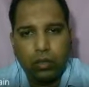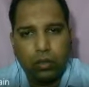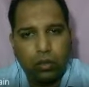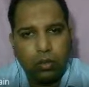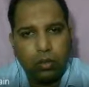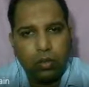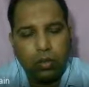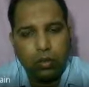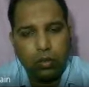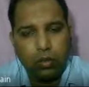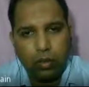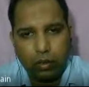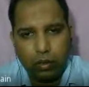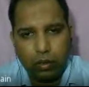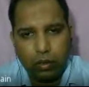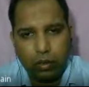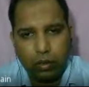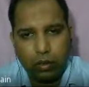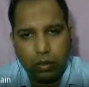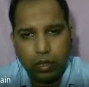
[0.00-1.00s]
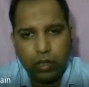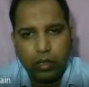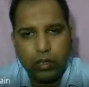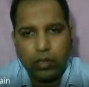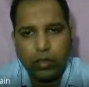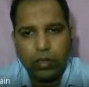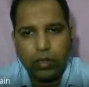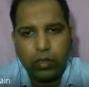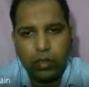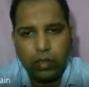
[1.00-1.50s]
So this
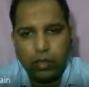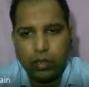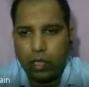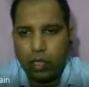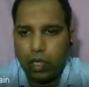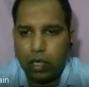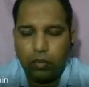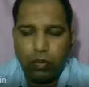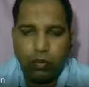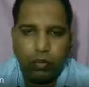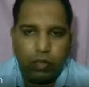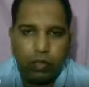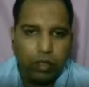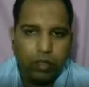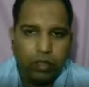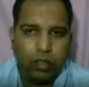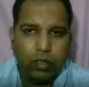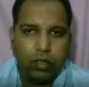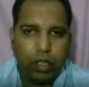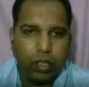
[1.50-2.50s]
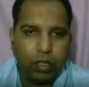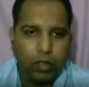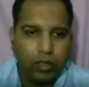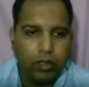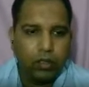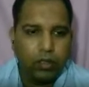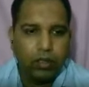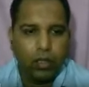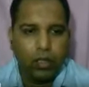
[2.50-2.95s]
is how we finish this lecture.